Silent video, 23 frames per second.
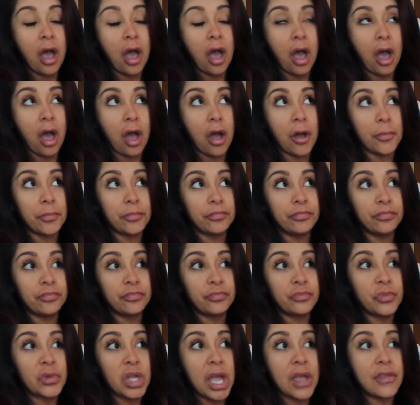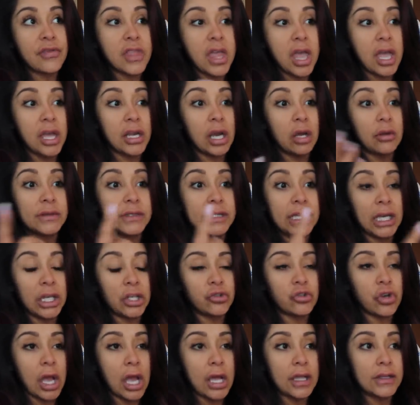Um, and then I was getting
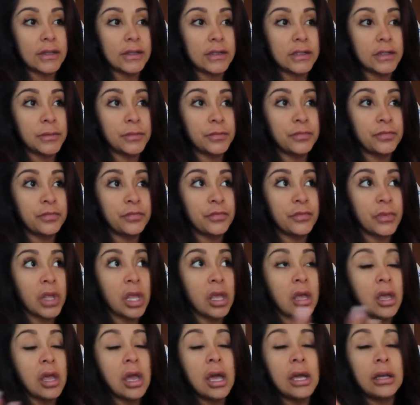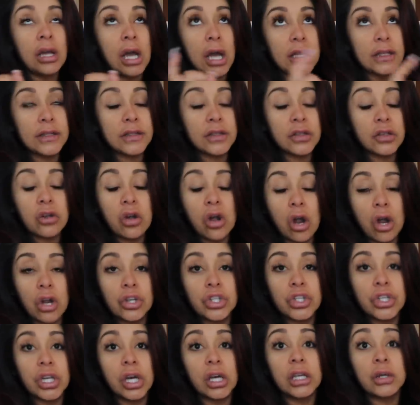dressed. I got into the car.
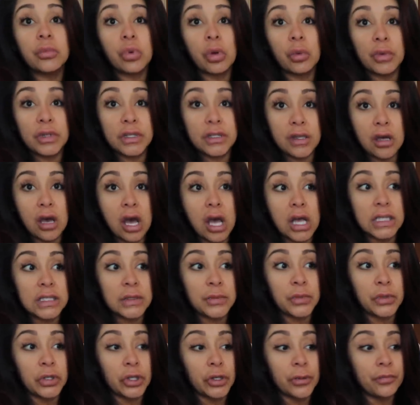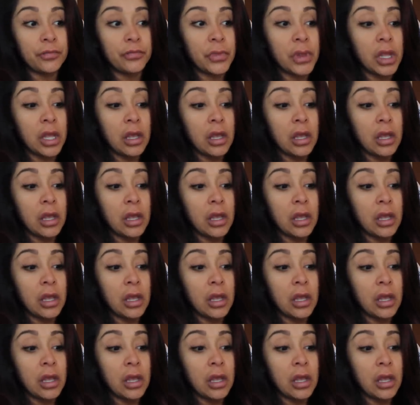Jionni brought me to the hospital.